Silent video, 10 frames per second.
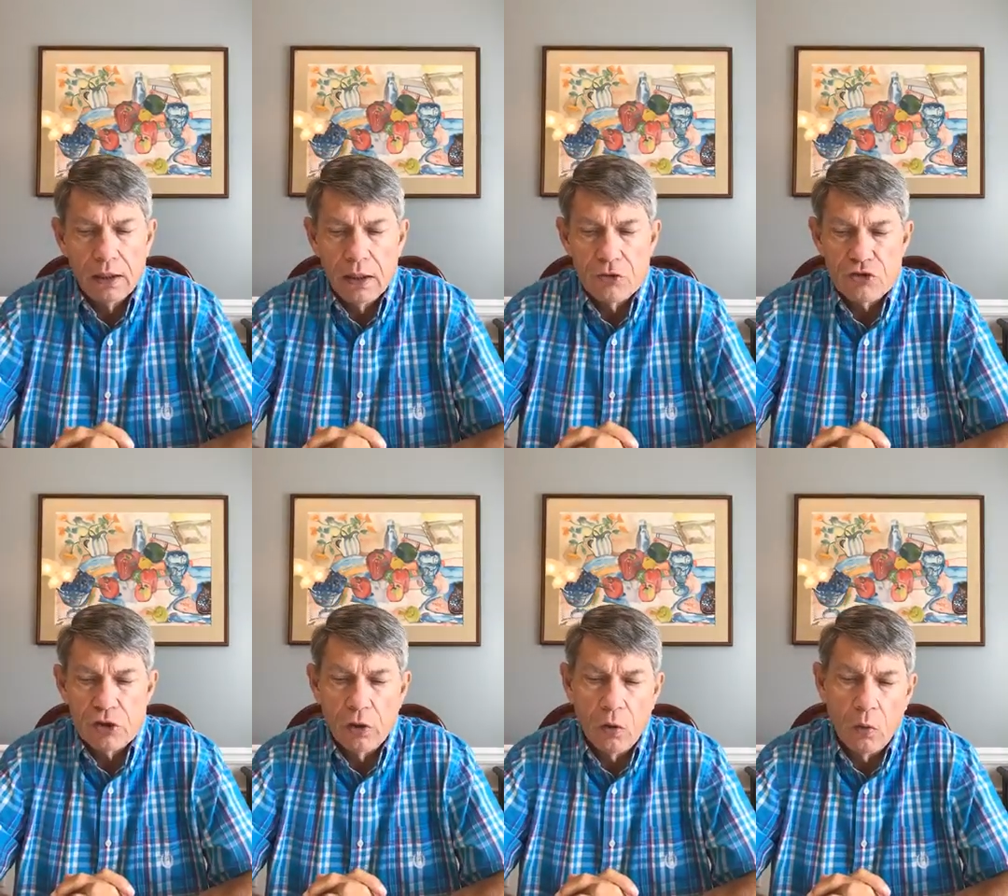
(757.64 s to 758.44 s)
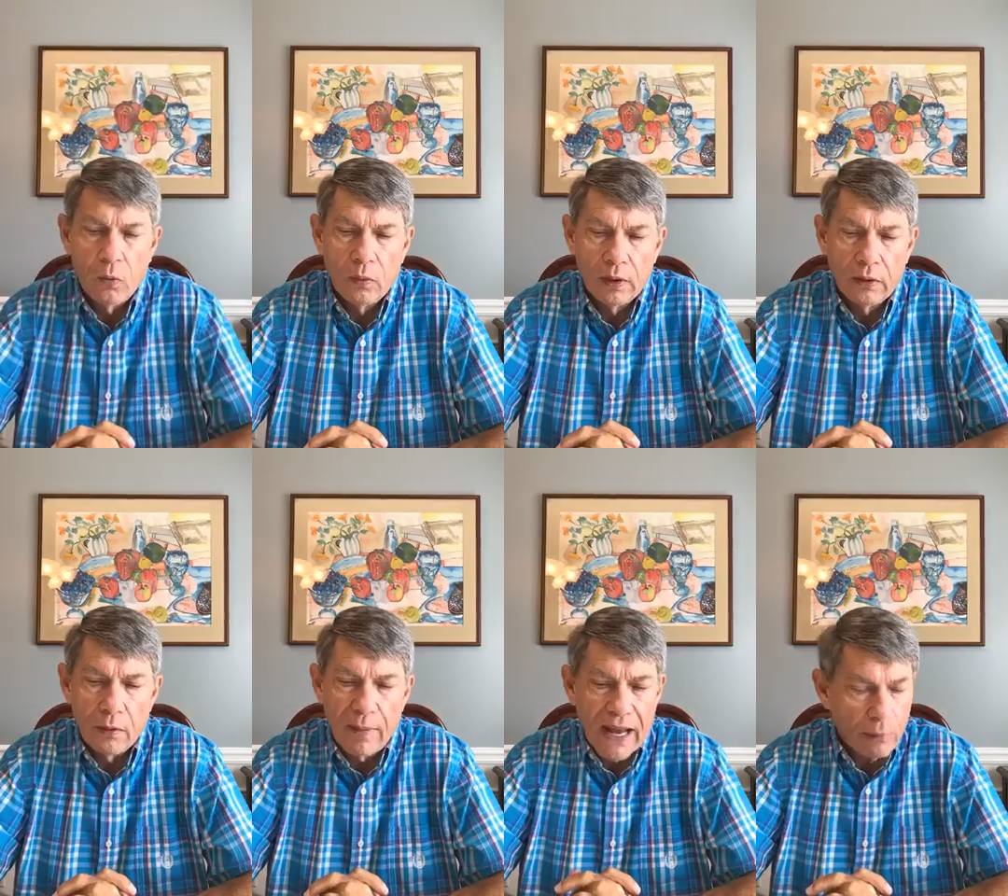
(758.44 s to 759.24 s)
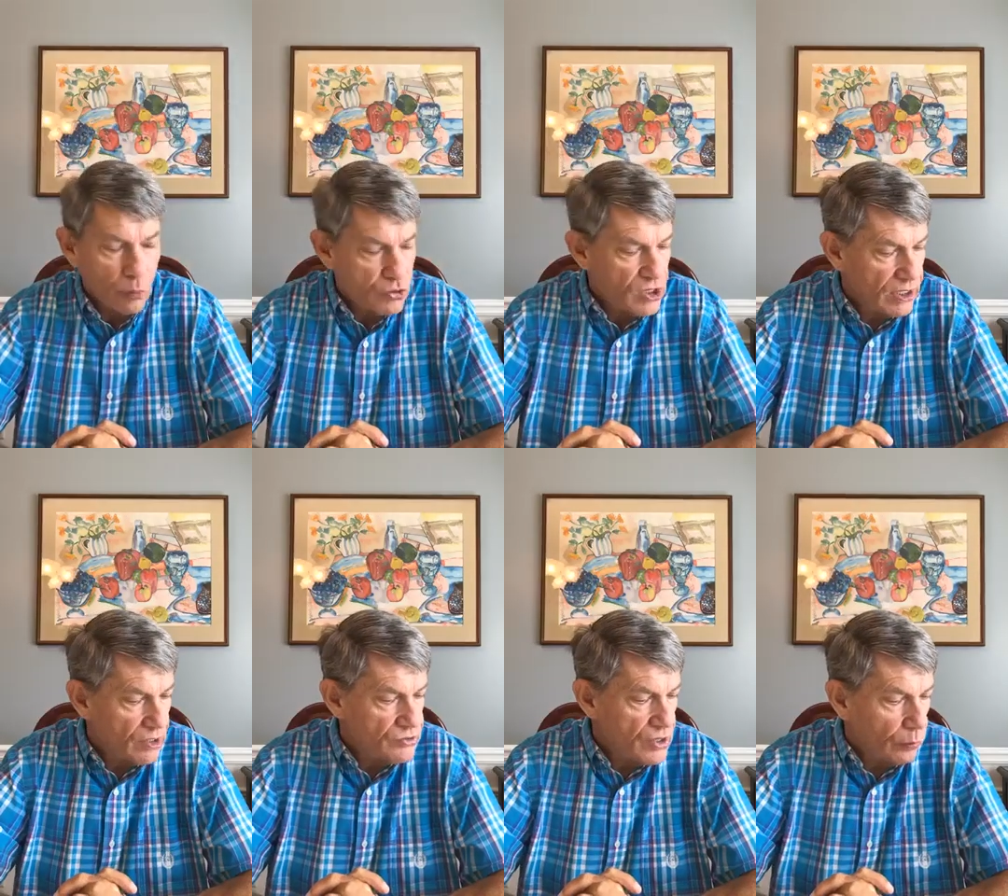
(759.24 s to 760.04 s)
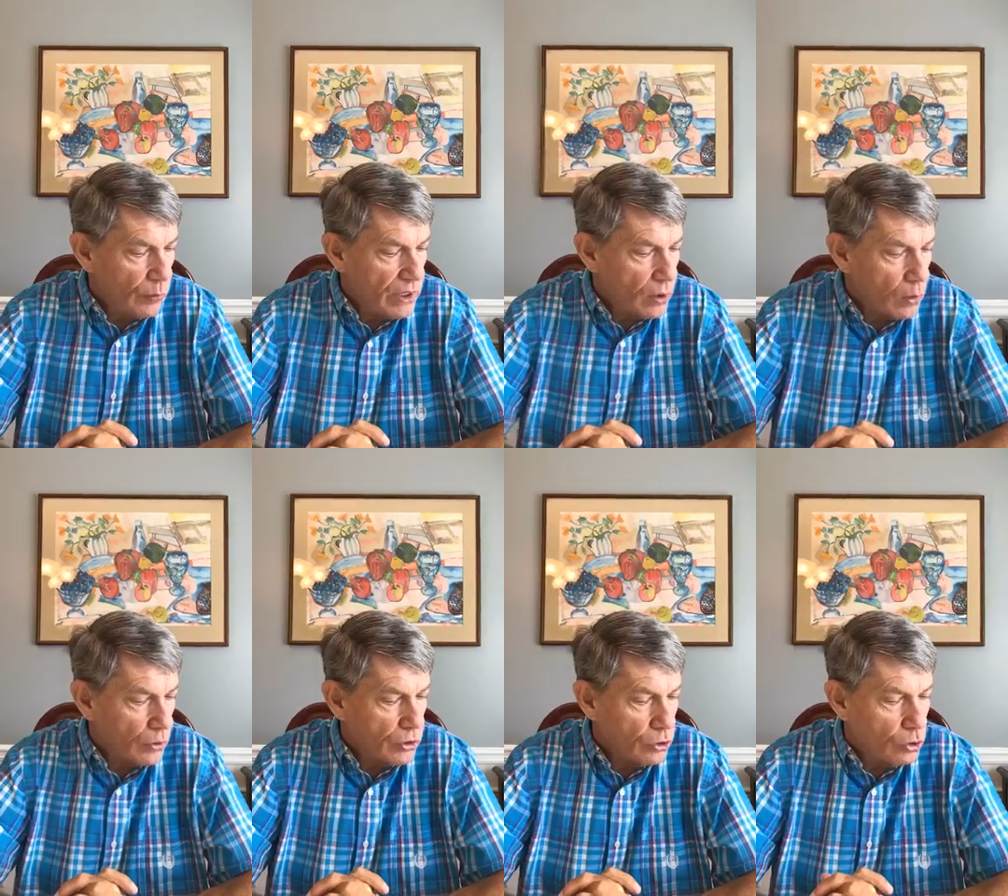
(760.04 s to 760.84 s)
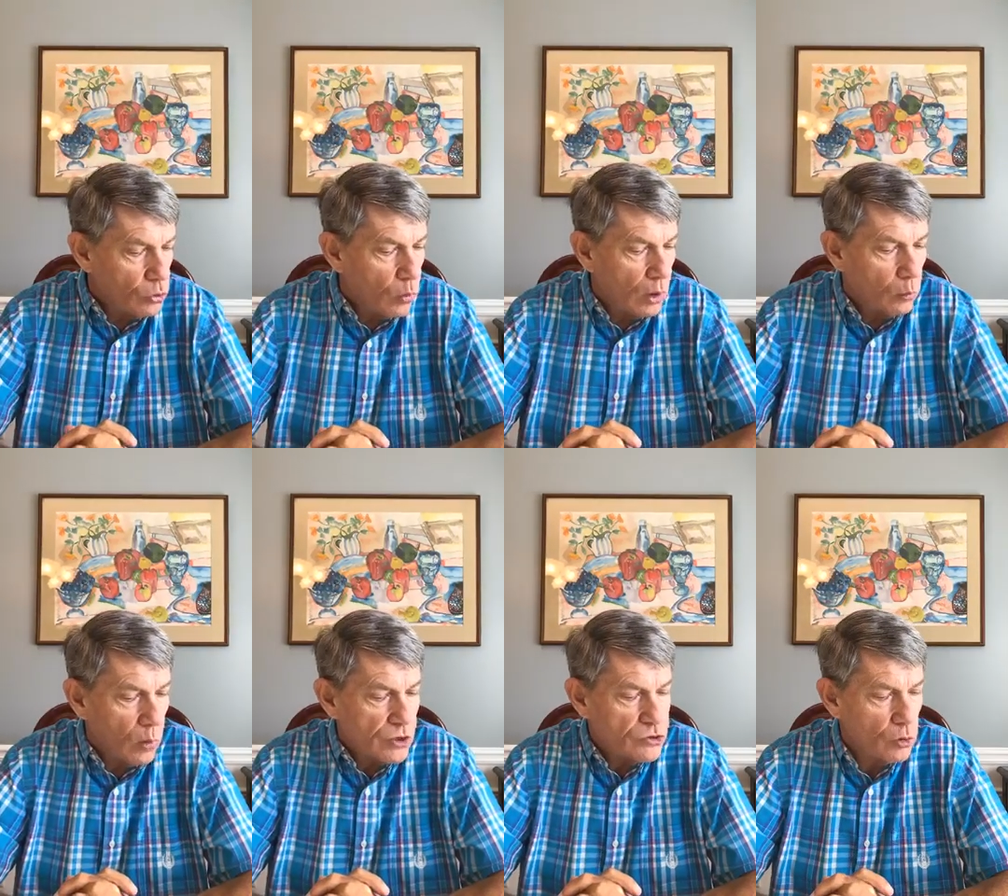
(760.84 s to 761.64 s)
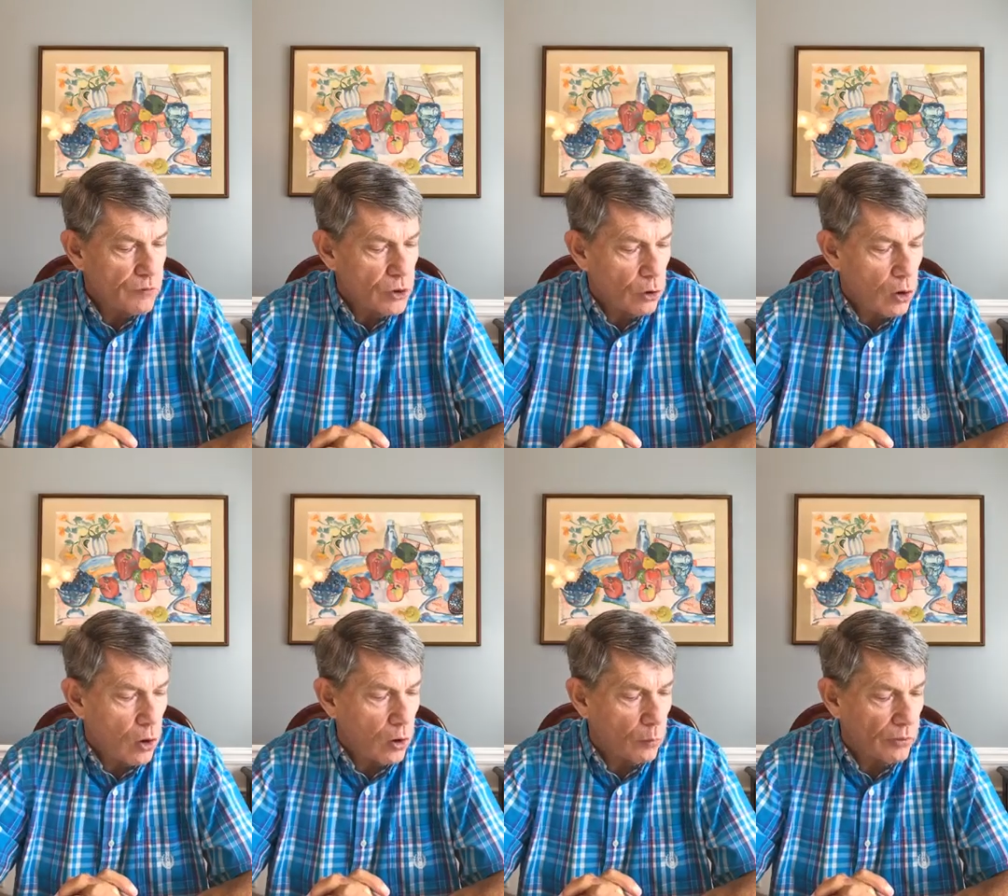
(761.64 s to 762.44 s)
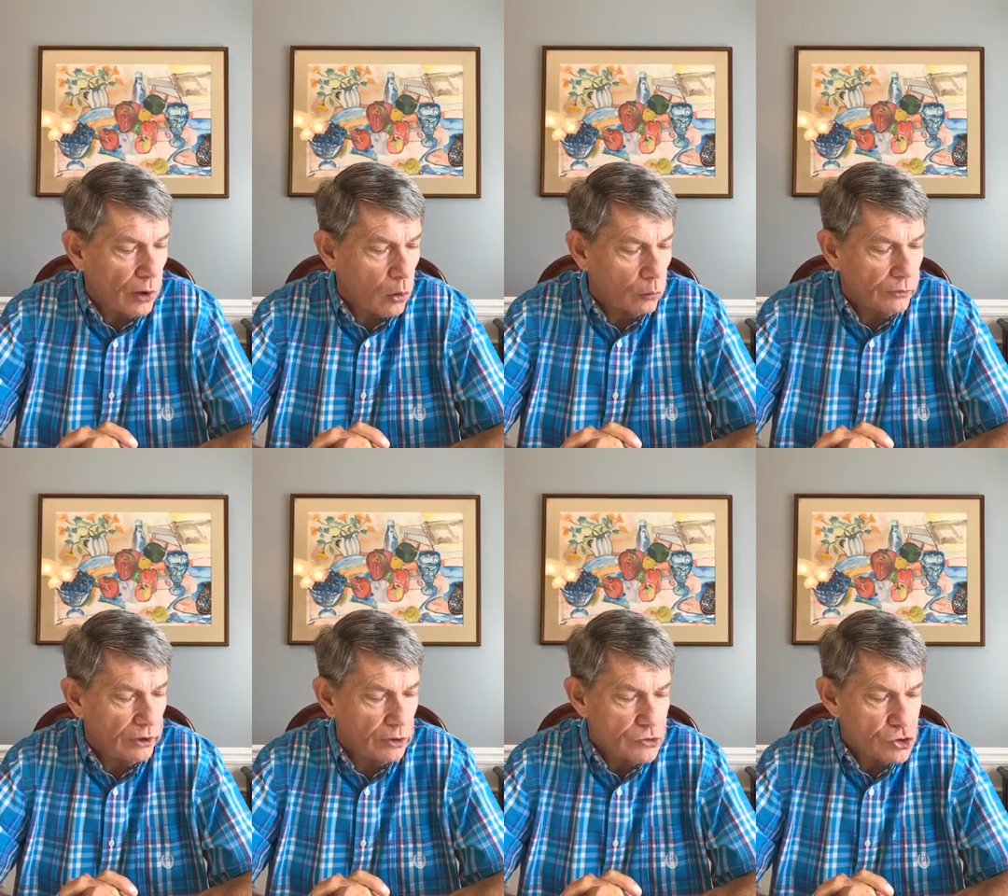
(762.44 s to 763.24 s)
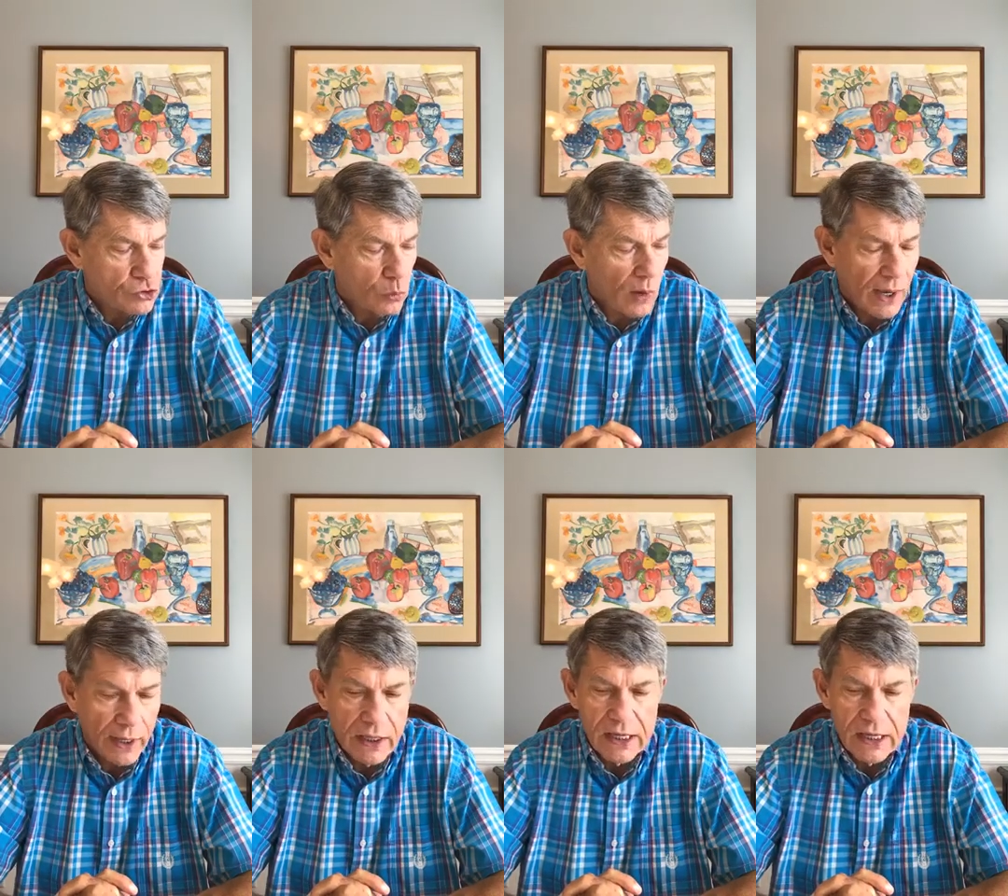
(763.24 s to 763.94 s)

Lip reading: And so the Bible says that we are to do what? Watch over your heart with all diligence. Why?